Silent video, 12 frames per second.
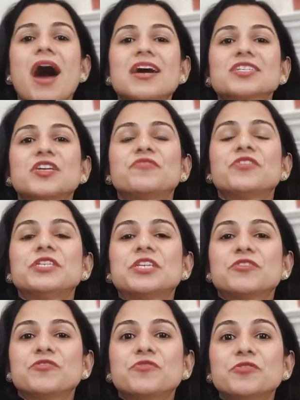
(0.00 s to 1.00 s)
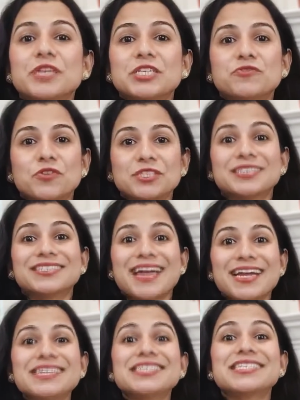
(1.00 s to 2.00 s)
hours of interview footage for the
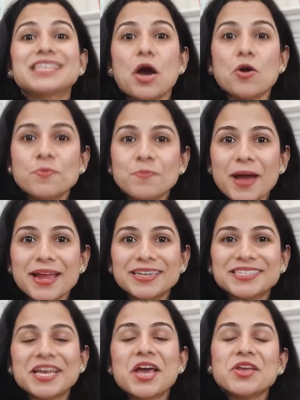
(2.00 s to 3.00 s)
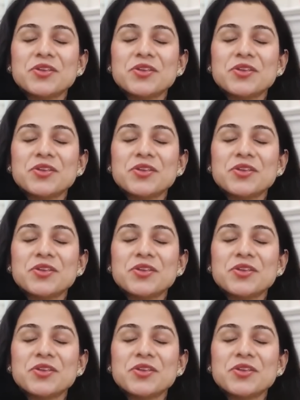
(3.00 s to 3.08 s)
right sound bites,